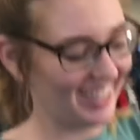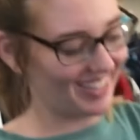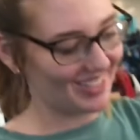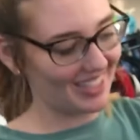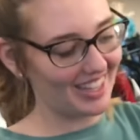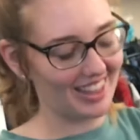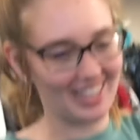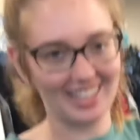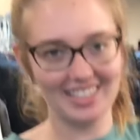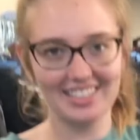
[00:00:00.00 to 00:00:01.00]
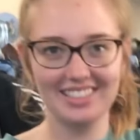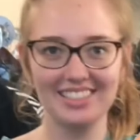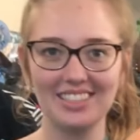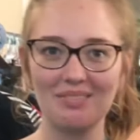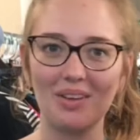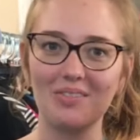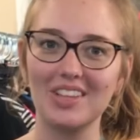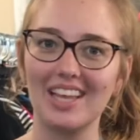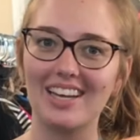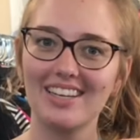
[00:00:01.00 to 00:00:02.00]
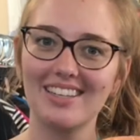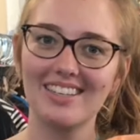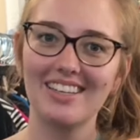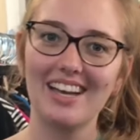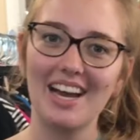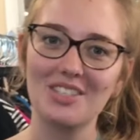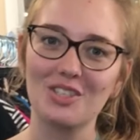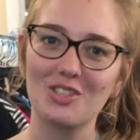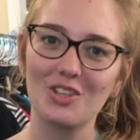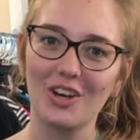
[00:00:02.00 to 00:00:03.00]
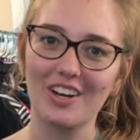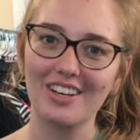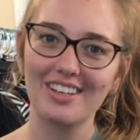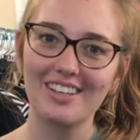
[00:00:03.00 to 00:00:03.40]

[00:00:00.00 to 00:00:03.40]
was thinking this, maybe like as a skirt.